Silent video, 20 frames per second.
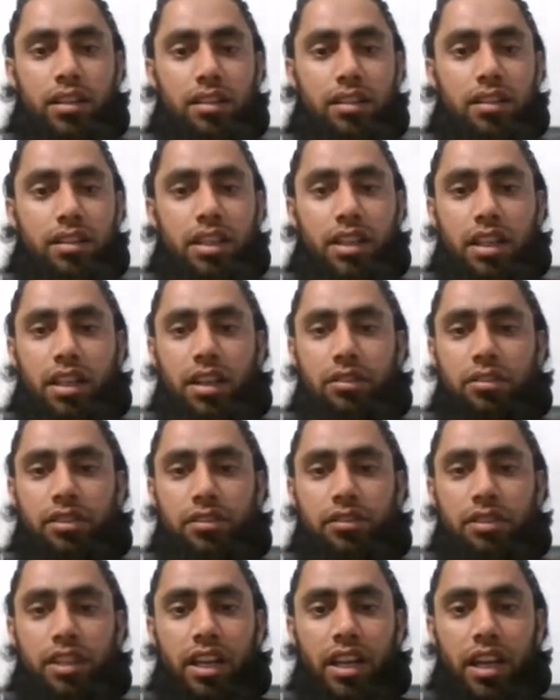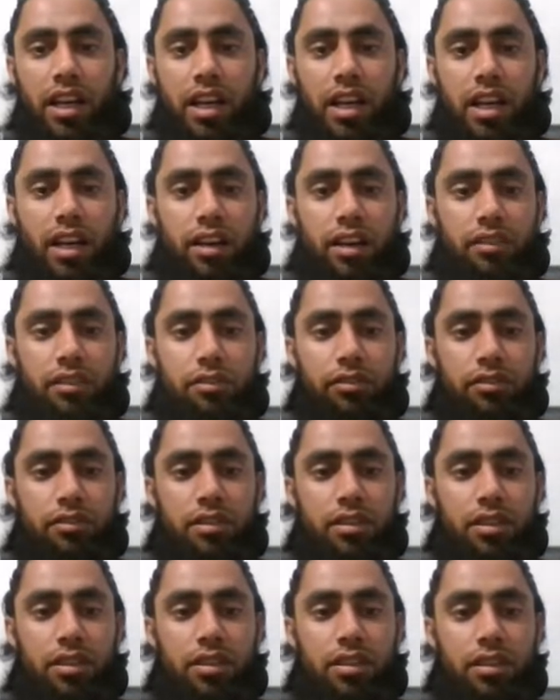then after we have
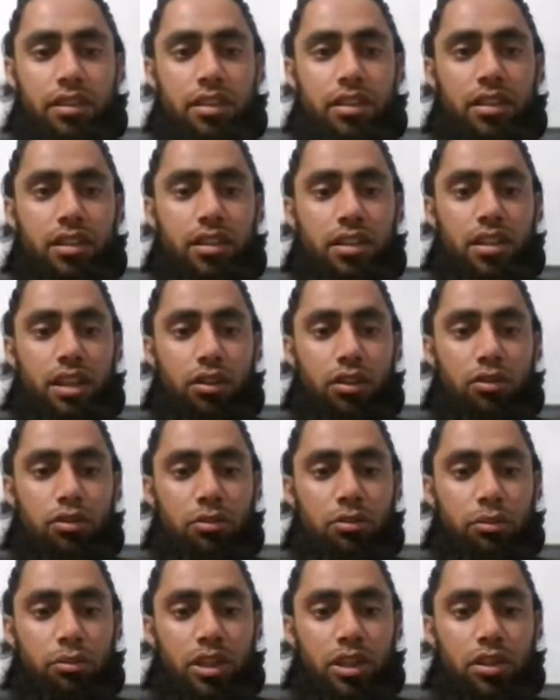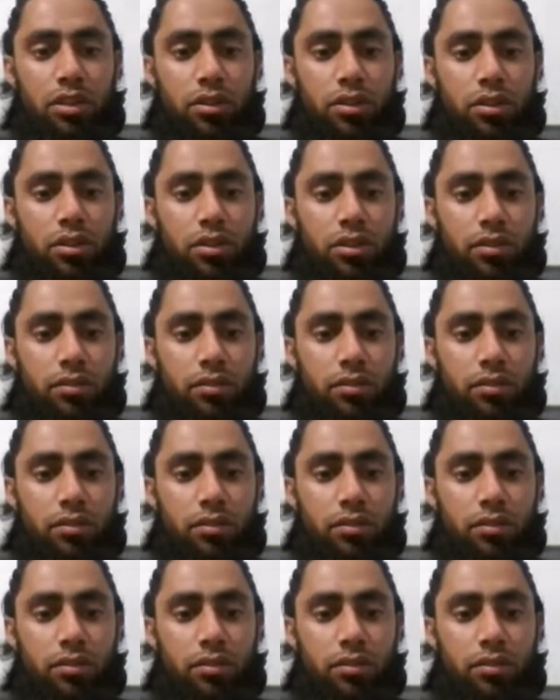down below